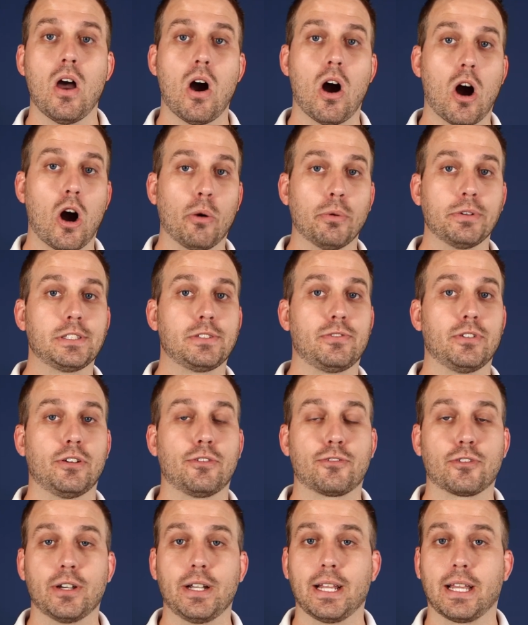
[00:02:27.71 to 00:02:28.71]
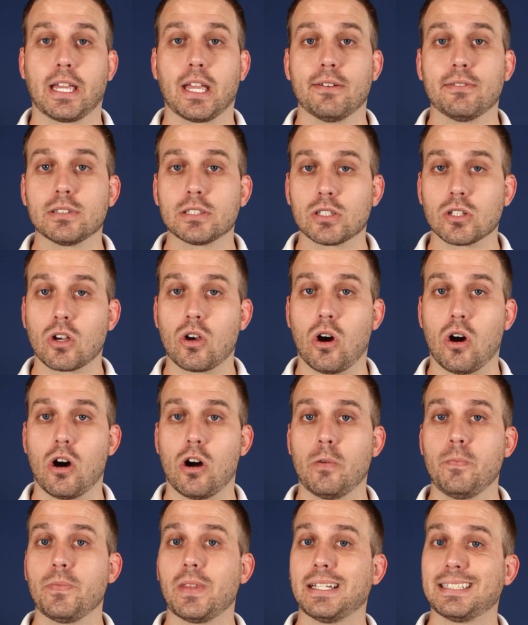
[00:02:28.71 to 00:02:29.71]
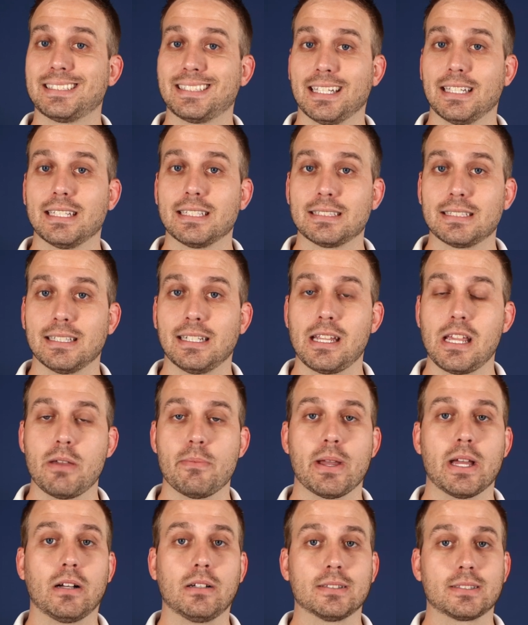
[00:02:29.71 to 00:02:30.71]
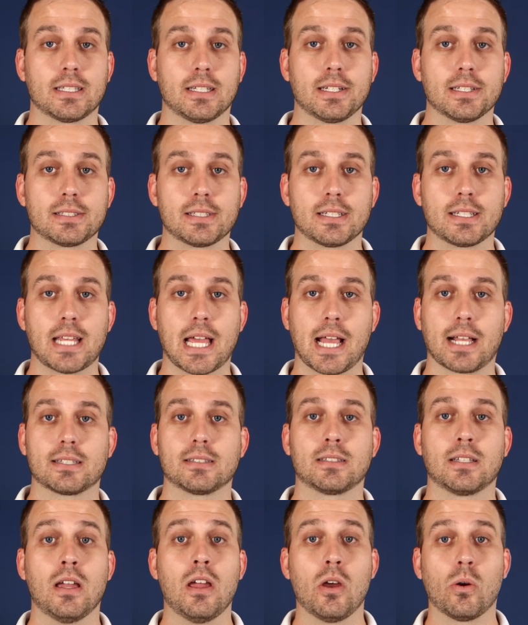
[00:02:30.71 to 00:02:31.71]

always feel free to give us a call, send us an email, send us a text.